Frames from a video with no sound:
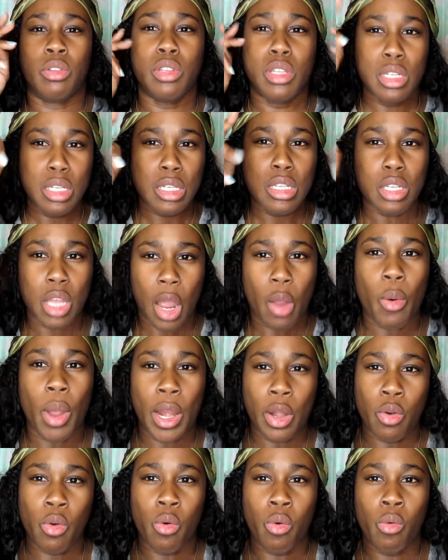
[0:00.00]
This is how I
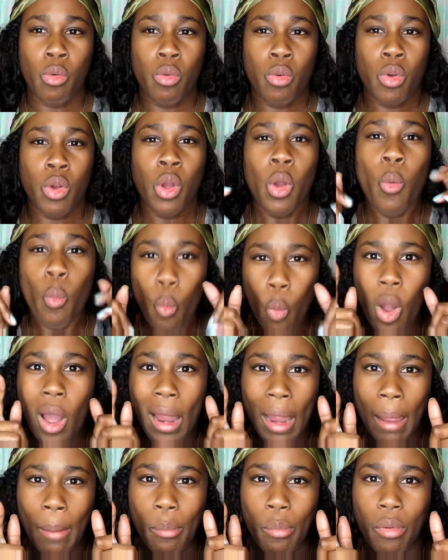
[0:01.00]
know what
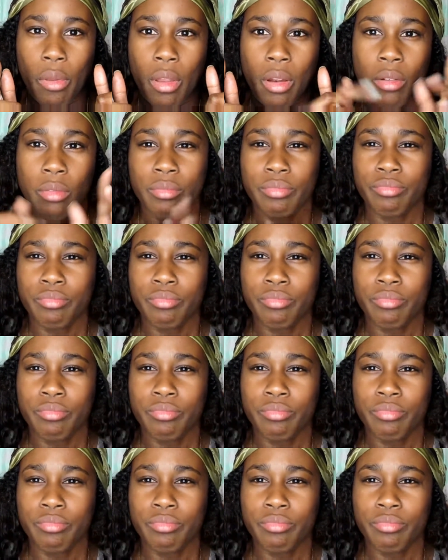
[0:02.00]
happened.